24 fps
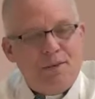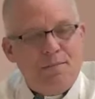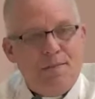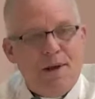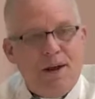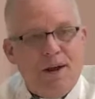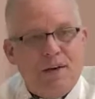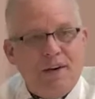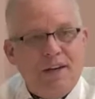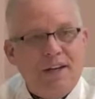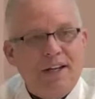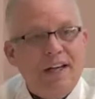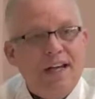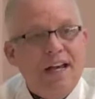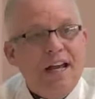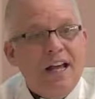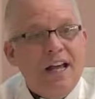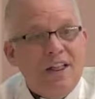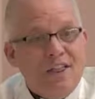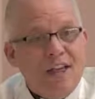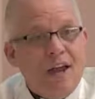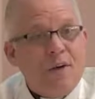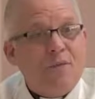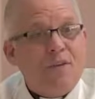to Mary
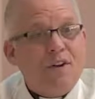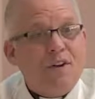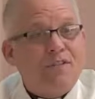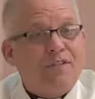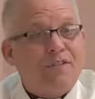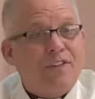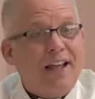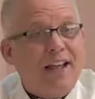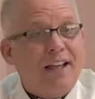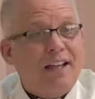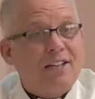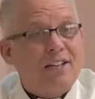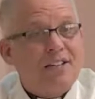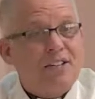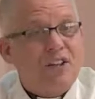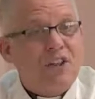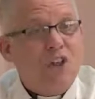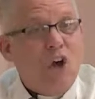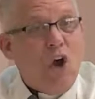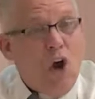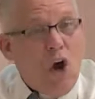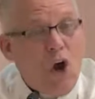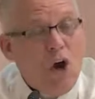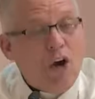that reflects
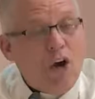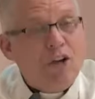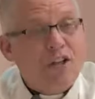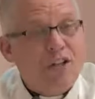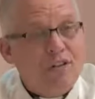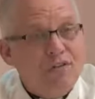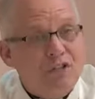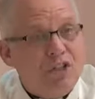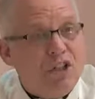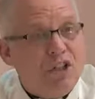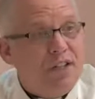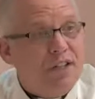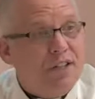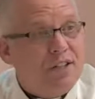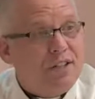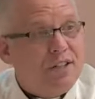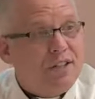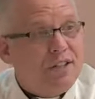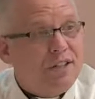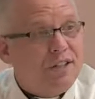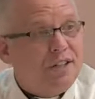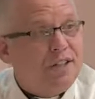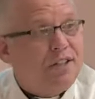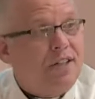the heart of
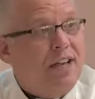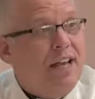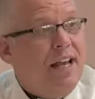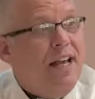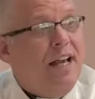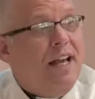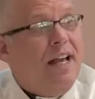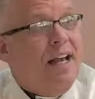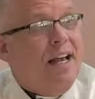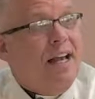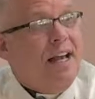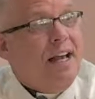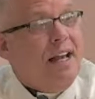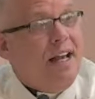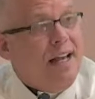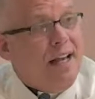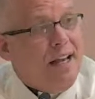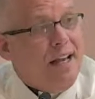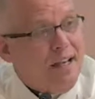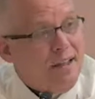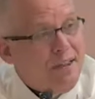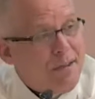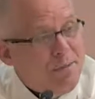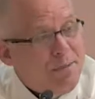Jesus
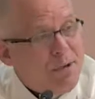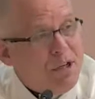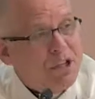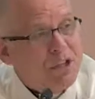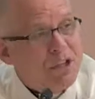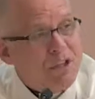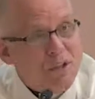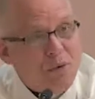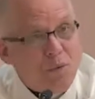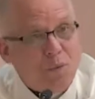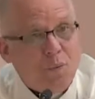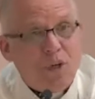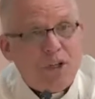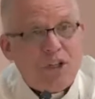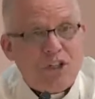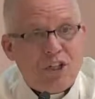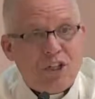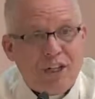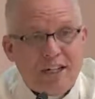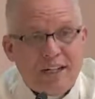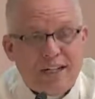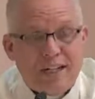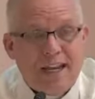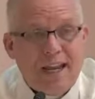and the mission at which
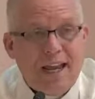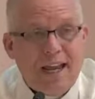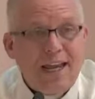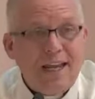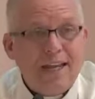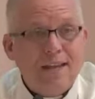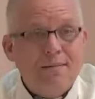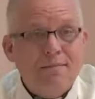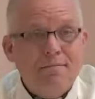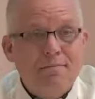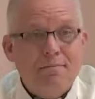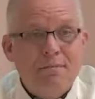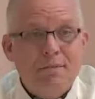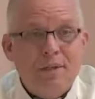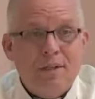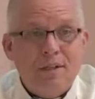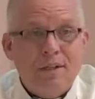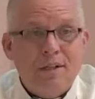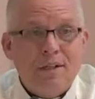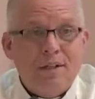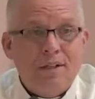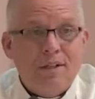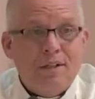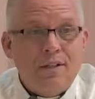he came
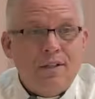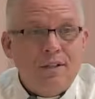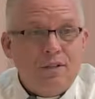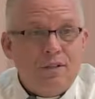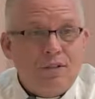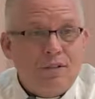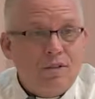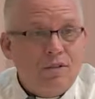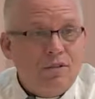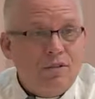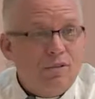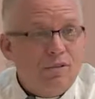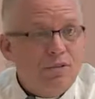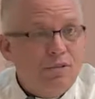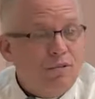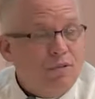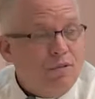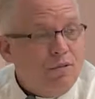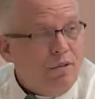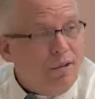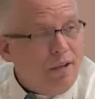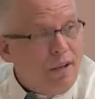to,